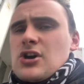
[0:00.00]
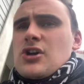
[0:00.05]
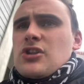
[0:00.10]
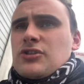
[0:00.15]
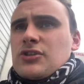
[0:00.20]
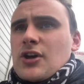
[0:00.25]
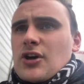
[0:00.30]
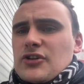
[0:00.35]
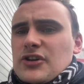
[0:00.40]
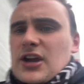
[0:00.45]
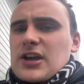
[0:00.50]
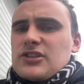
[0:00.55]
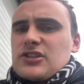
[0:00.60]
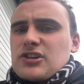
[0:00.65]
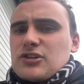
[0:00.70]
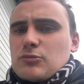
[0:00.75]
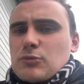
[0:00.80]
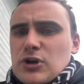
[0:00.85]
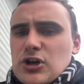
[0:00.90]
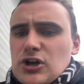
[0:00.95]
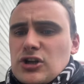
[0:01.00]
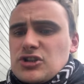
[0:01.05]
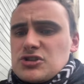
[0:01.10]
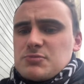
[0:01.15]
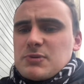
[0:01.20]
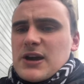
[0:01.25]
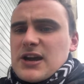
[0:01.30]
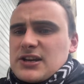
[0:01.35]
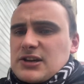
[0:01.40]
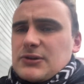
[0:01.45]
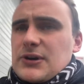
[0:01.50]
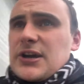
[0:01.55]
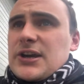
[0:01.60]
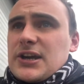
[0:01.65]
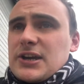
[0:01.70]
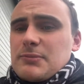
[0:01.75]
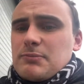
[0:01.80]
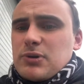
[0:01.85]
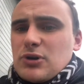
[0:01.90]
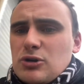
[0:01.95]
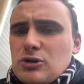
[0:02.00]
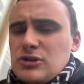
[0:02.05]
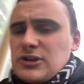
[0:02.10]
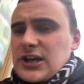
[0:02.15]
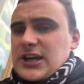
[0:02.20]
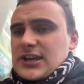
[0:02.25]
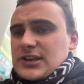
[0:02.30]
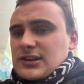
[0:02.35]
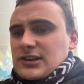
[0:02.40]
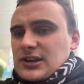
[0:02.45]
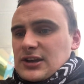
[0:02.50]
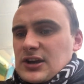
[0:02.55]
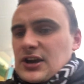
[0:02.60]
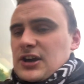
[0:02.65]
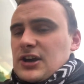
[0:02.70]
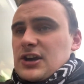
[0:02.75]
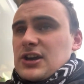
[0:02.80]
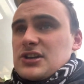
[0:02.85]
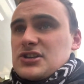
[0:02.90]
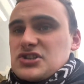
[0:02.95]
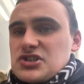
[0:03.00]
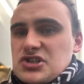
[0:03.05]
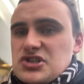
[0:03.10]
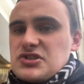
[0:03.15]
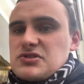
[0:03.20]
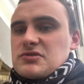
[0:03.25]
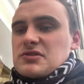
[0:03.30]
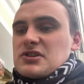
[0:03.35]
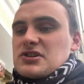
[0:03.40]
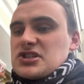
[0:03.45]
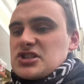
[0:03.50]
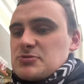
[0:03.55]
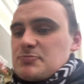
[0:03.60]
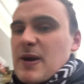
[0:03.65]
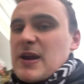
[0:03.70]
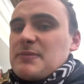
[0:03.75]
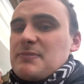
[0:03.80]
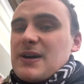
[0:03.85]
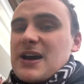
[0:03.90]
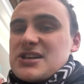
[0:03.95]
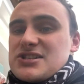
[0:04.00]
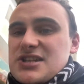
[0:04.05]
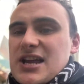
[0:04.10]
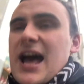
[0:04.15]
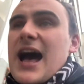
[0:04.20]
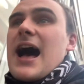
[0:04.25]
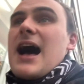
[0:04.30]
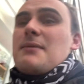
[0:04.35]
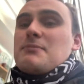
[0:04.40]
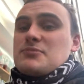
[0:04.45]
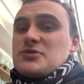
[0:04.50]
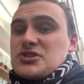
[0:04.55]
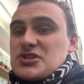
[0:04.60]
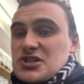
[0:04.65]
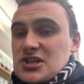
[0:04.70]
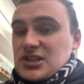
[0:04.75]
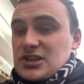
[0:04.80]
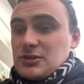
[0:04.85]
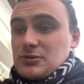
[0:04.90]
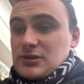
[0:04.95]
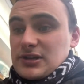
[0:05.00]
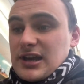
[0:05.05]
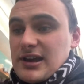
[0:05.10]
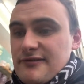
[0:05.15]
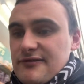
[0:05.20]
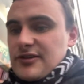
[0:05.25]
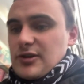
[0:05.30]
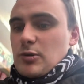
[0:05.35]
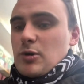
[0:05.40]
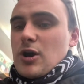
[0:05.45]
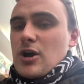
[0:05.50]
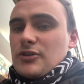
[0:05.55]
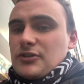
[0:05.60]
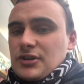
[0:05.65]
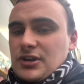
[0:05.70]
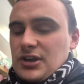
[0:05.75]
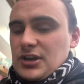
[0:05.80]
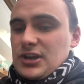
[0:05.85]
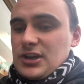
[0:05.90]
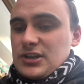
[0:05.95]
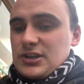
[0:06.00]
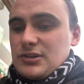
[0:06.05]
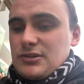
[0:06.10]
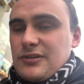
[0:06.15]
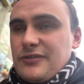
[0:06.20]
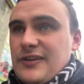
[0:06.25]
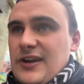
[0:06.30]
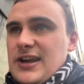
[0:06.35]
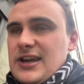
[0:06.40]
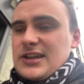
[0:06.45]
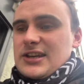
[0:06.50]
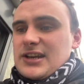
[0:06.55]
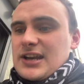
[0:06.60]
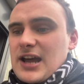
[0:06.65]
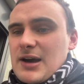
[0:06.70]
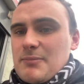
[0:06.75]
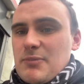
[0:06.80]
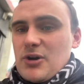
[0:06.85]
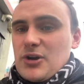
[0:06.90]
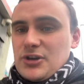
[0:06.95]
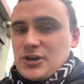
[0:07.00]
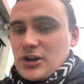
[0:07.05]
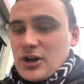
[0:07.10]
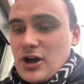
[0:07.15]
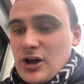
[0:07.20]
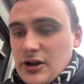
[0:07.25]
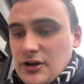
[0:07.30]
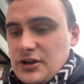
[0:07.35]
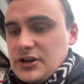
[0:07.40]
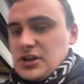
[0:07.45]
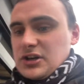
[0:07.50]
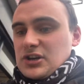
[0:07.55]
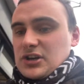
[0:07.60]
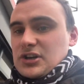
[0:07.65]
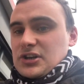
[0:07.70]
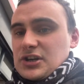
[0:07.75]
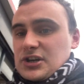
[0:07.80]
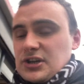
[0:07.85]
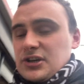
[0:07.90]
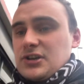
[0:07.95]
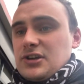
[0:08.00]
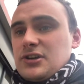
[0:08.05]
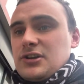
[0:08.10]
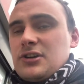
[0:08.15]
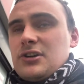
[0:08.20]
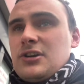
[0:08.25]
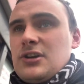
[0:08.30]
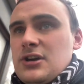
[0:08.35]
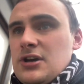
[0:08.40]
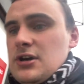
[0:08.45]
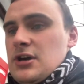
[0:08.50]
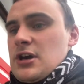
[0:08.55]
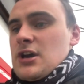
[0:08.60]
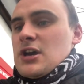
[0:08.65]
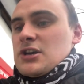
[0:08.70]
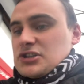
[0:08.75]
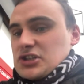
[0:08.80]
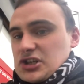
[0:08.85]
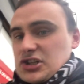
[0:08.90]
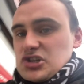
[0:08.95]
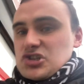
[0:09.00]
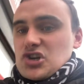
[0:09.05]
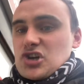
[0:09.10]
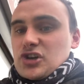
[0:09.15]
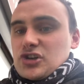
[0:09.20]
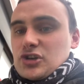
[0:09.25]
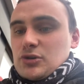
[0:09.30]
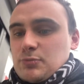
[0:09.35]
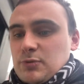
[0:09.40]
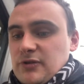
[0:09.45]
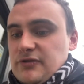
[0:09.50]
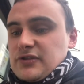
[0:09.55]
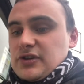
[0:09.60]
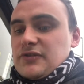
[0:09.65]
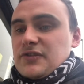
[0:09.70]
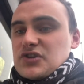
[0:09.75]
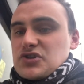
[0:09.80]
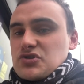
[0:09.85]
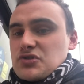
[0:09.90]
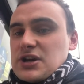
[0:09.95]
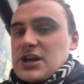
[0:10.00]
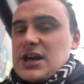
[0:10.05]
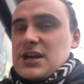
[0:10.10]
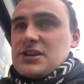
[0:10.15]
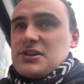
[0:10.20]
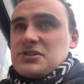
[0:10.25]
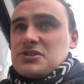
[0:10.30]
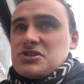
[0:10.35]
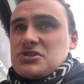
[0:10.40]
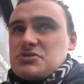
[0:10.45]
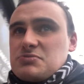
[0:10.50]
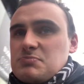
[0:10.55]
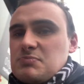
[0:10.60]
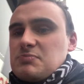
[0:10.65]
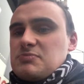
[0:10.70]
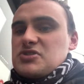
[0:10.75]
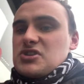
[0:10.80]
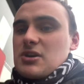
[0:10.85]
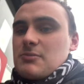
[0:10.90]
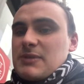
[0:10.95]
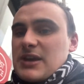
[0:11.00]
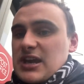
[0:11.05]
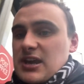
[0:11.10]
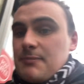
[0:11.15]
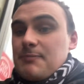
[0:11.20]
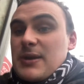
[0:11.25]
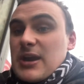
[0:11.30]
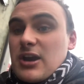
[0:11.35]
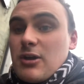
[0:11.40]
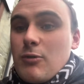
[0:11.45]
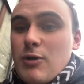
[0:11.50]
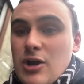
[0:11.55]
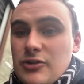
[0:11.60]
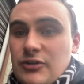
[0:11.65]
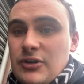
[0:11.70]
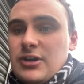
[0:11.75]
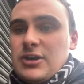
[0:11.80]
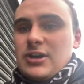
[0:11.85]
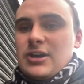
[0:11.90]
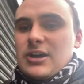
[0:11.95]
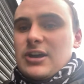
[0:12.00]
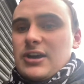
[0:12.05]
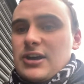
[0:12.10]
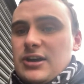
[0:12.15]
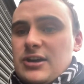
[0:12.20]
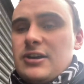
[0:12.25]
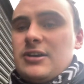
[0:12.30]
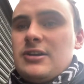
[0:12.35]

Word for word: not the end of the world but anyway it pulled in uh, it's just sped past absolutely everyone uh, you were thinking at that point oh they're gonna they're gonna join up with another train and sort of make a bigger one uh,